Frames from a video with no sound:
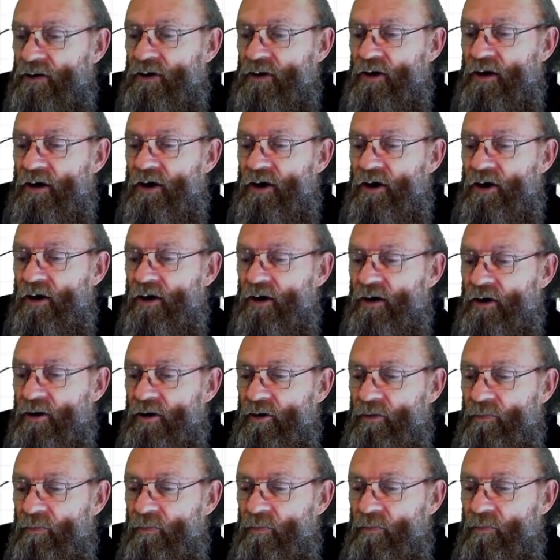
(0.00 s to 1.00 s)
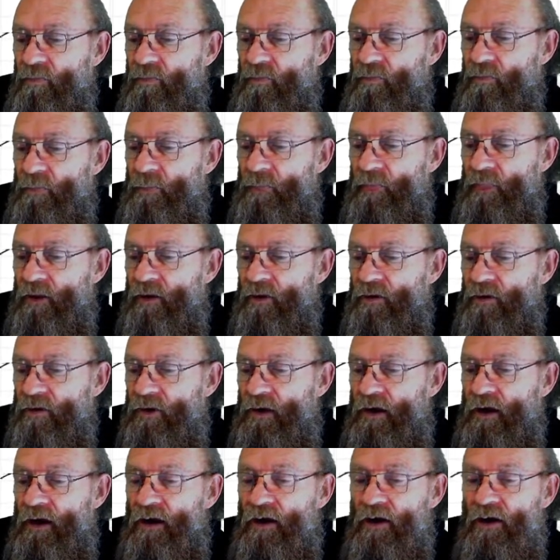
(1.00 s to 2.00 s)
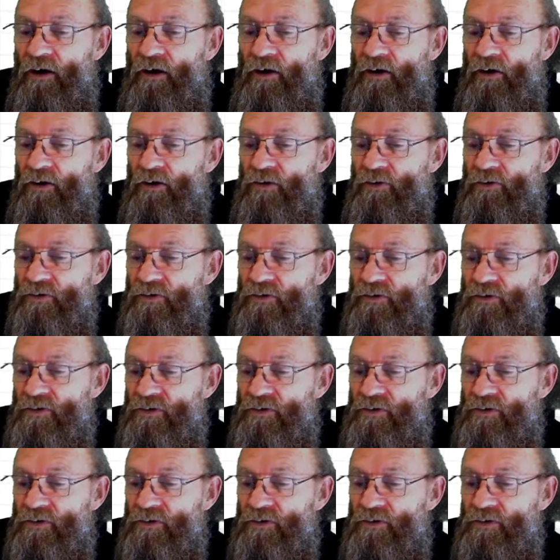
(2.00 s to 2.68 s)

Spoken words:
on how